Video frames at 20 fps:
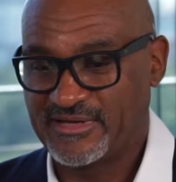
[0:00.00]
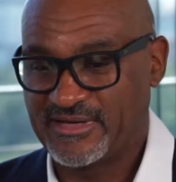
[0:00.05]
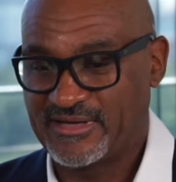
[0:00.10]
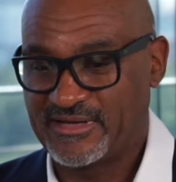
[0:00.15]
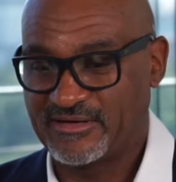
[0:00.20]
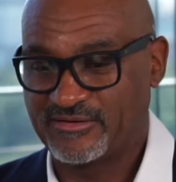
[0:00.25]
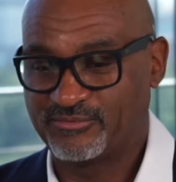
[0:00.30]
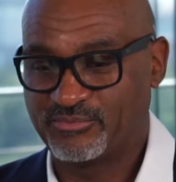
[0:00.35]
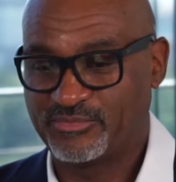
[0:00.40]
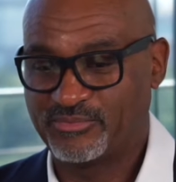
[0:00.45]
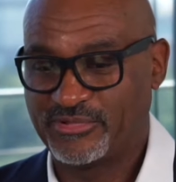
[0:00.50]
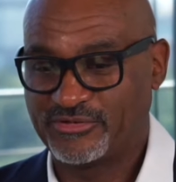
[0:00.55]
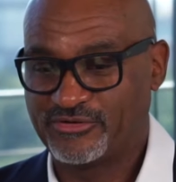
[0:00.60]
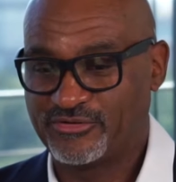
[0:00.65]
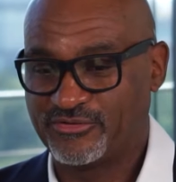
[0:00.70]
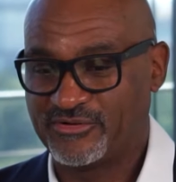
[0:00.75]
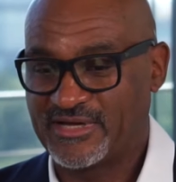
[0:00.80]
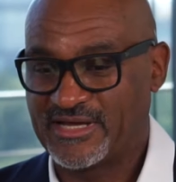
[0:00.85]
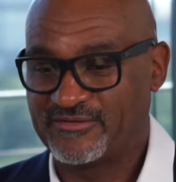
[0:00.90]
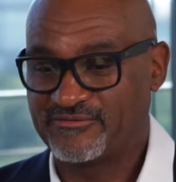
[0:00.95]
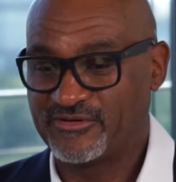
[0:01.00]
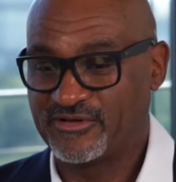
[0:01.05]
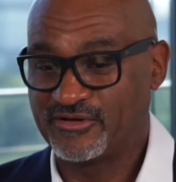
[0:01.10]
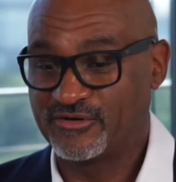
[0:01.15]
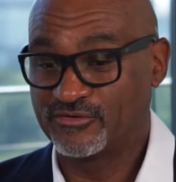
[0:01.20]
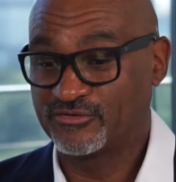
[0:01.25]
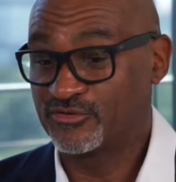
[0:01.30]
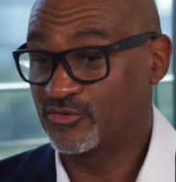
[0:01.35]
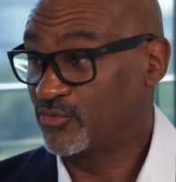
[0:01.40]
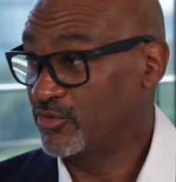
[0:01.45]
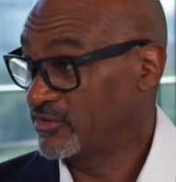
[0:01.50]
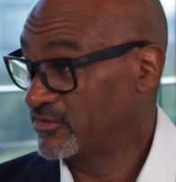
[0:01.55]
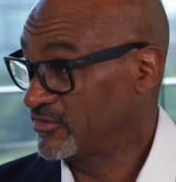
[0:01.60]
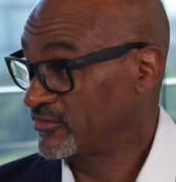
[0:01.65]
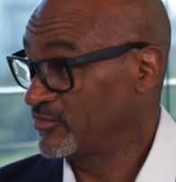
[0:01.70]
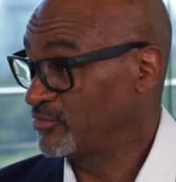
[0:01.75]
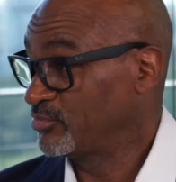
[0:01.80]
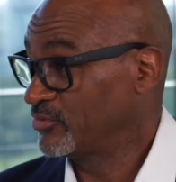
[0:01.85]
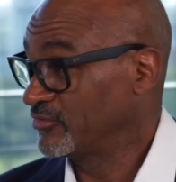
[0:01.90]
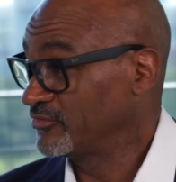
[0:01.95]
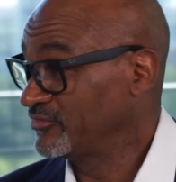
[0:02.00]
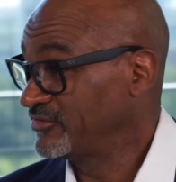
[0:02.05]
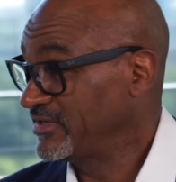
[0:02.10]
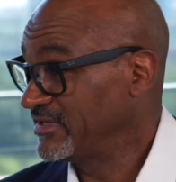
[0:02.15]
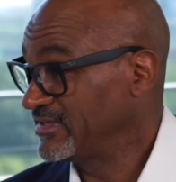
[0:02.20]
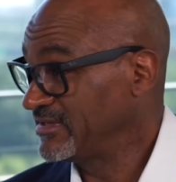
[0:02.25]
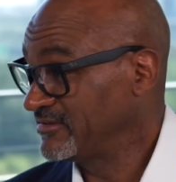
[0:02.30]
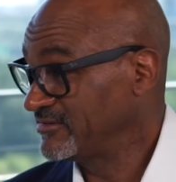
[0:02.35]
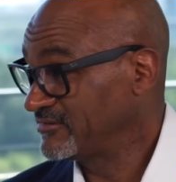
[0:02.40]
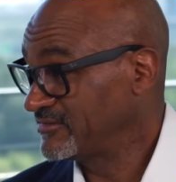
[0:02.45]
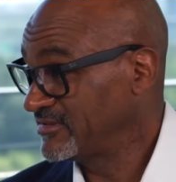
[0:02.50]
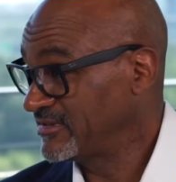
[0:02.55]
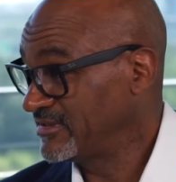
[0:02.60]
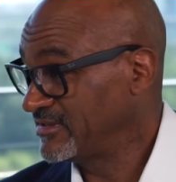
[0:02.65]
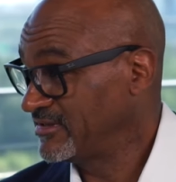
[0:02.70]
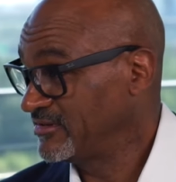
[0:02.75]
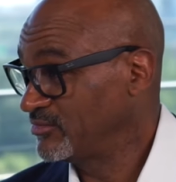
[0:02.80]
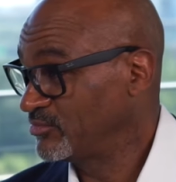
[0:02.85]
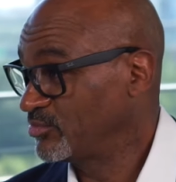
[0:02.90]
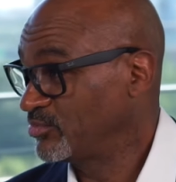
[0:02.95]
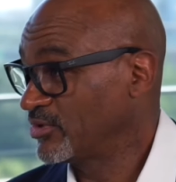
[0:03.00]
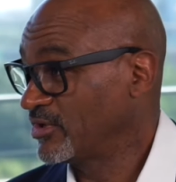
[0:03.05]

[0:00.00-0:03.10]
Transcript: in two and a half years to working on the proceedings team,